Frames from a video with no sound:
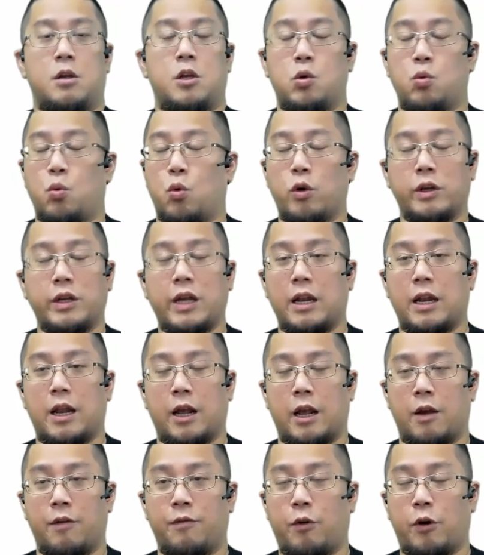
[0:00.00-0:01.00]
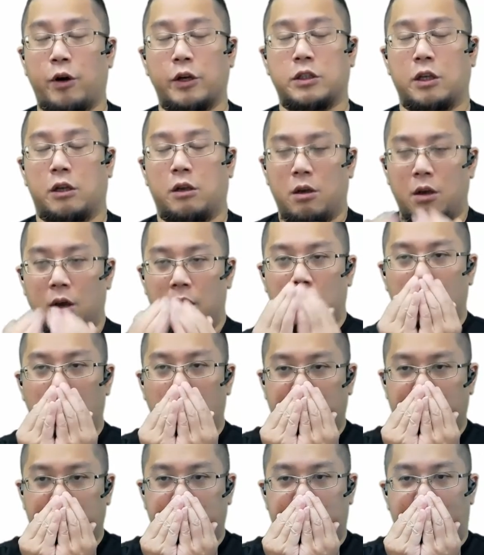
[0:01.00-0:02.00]
You won't get like a voice like,
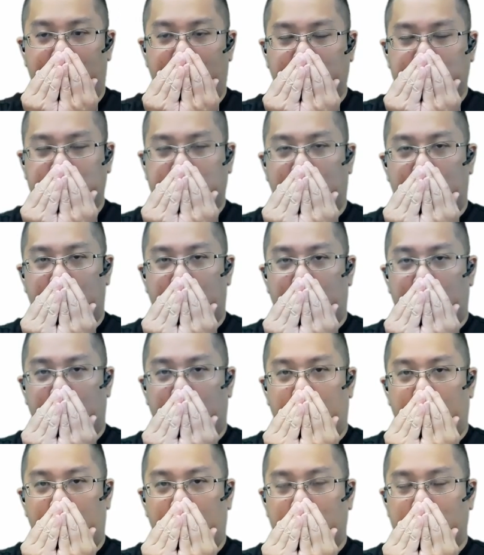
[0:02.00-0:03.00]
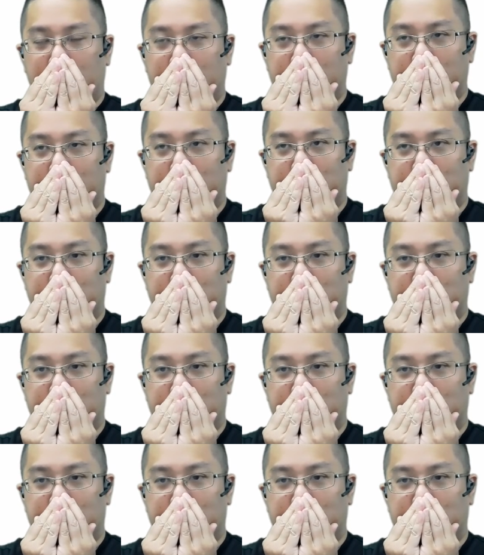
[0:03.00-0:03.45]
Nigel,